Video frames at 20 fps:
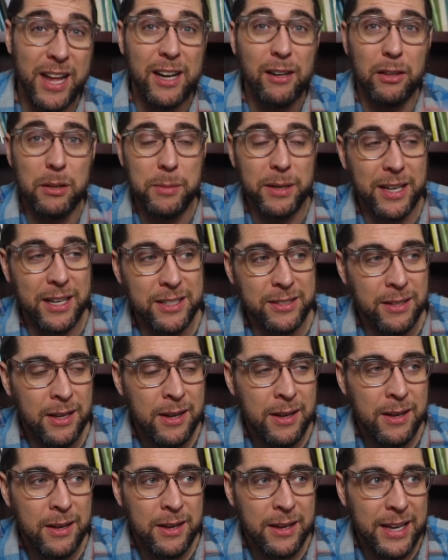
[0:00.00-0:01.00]
Not only because
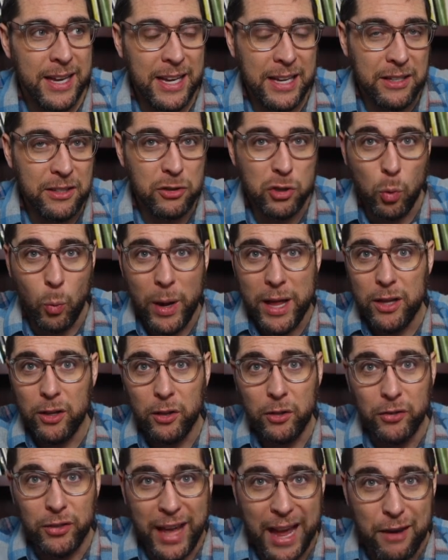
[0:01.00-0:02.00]
he
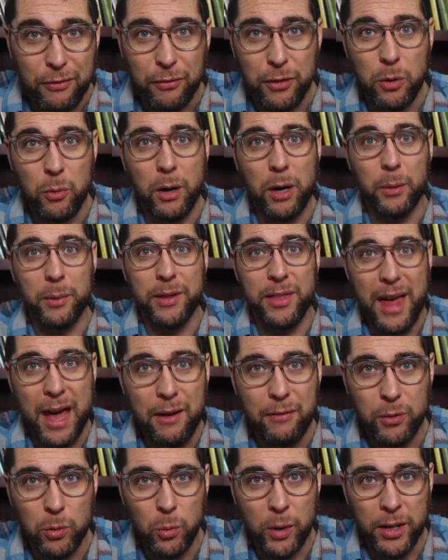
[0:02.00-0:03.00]
dwells everywhere with
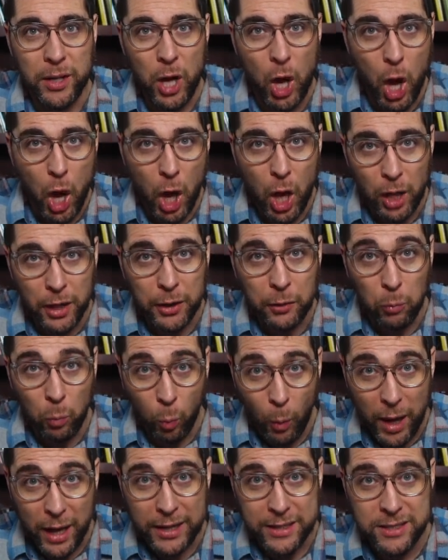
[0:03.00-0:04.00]
everyone all at
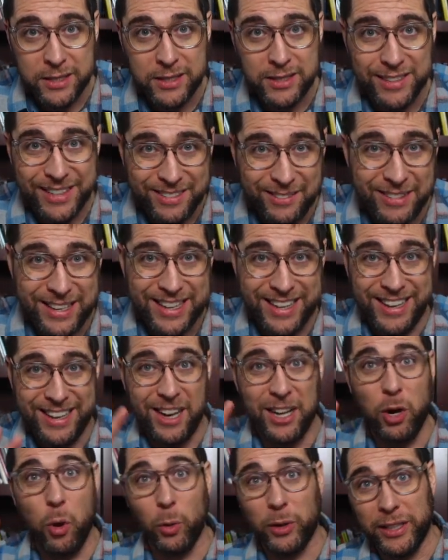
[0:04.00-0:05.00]
once
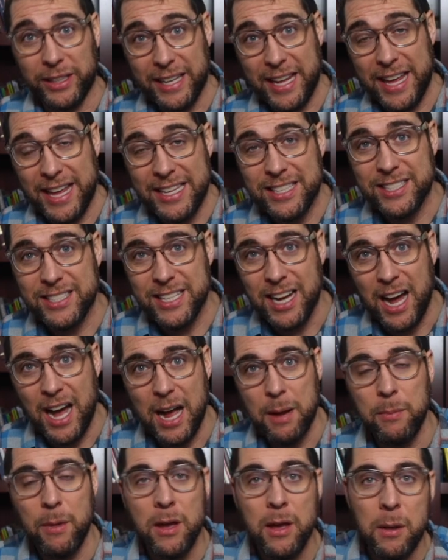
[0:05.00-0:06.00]
according to his
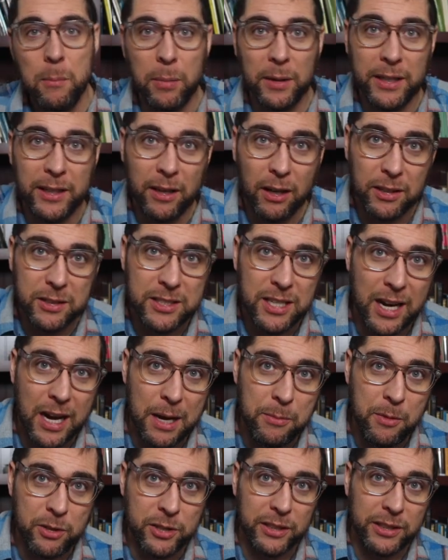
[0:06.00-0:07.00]
time. But in our
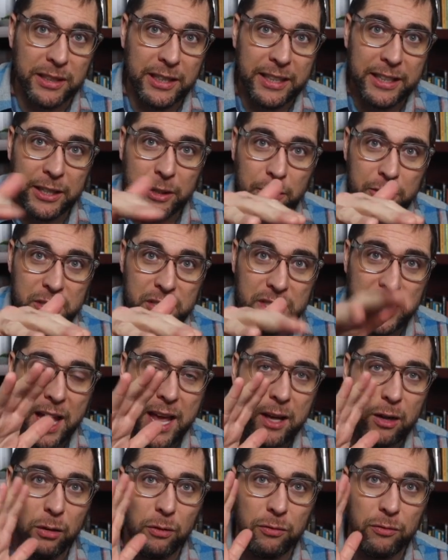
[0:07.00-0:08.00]
time, there's a linear
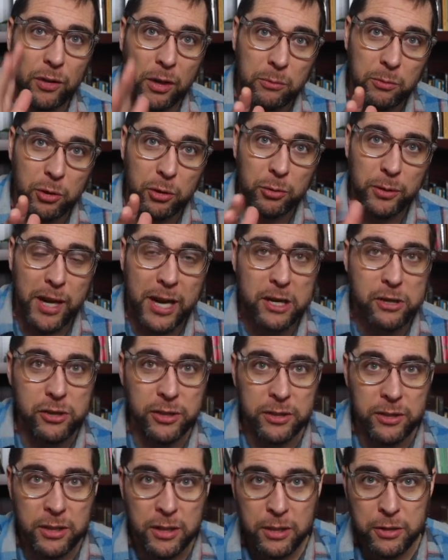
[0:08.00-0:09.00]
scale from
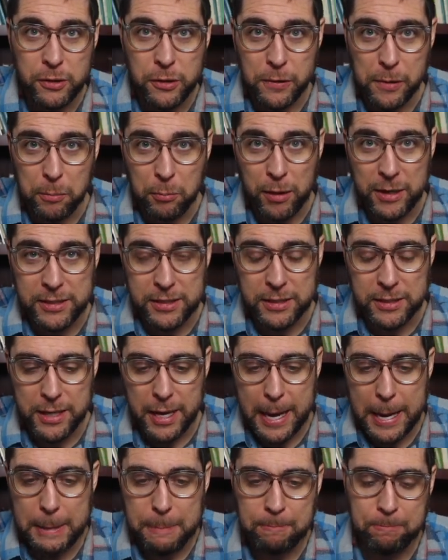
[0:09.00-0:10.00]
creation to the present
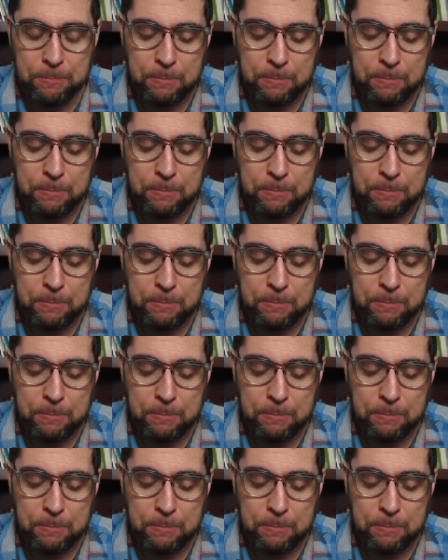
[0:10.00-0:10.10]
day.